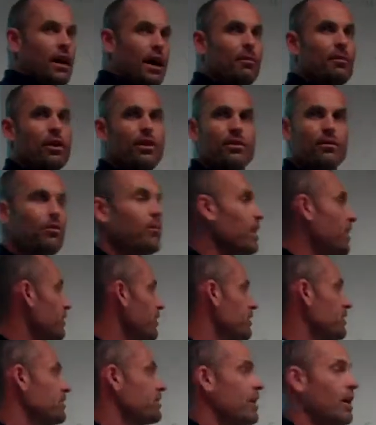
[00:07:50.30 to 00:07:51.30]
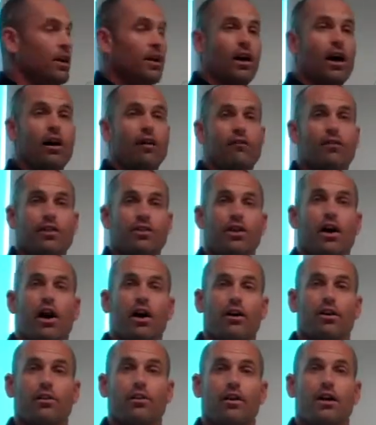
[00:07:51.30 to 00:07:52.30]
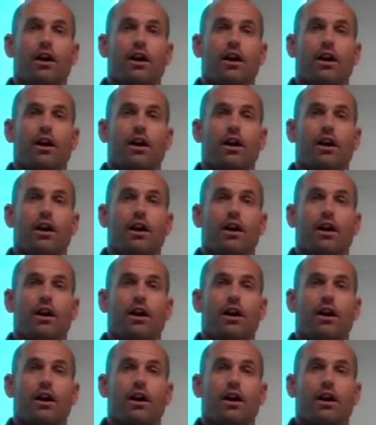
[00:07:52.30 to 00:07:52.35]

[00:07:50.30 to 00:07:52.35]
yeah, but son of the daughter.